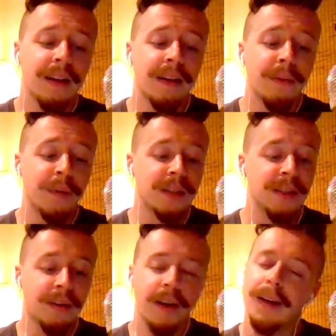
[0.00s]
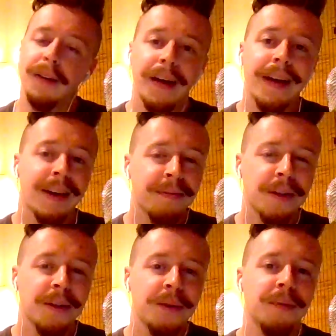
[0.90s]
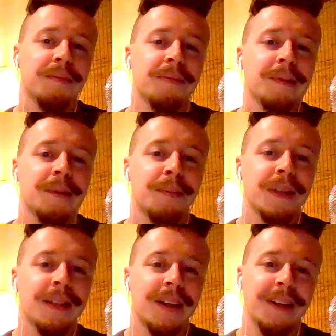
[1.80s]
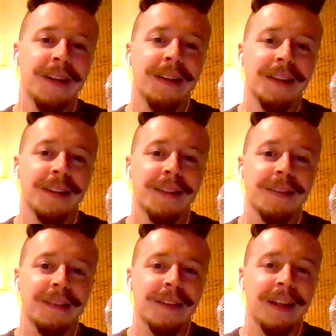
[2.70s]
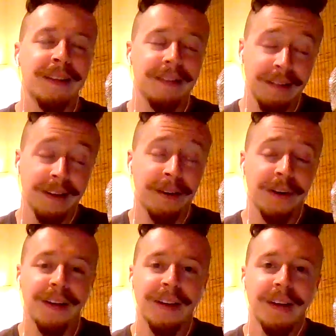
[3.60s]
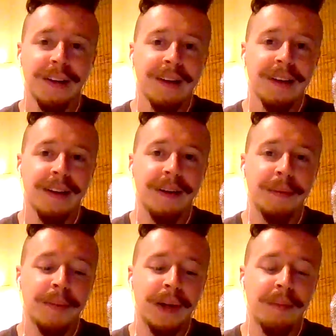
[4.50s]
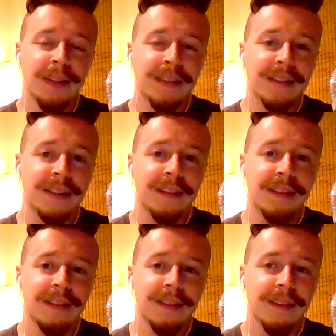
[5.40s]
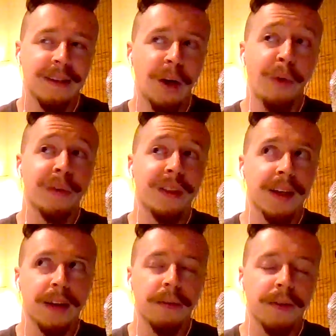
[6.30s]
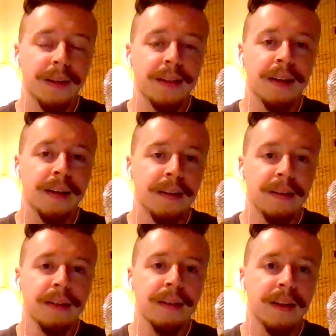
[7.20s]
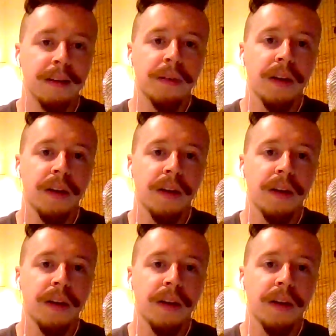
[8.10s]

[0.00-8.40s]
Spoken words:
which you kind of have to do a little bit in that area. And maybe it's just the overthinking or anxiety that I have,